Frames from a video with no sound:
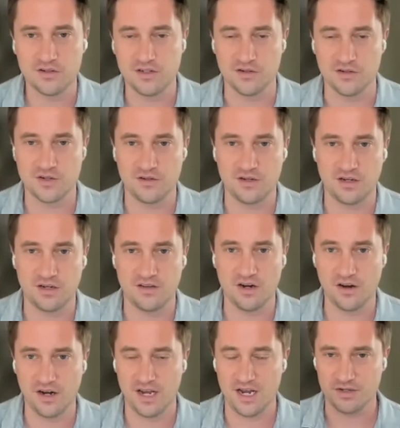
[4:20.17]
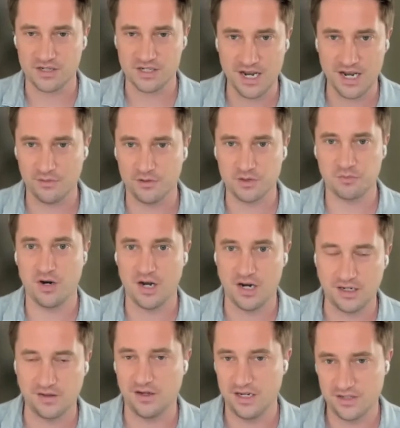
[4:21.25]
You know, so they, they already have established
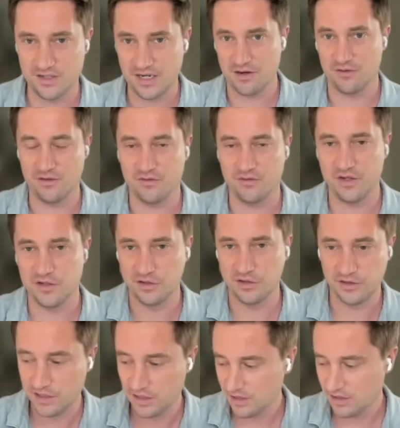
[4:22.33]
product lines out in the field.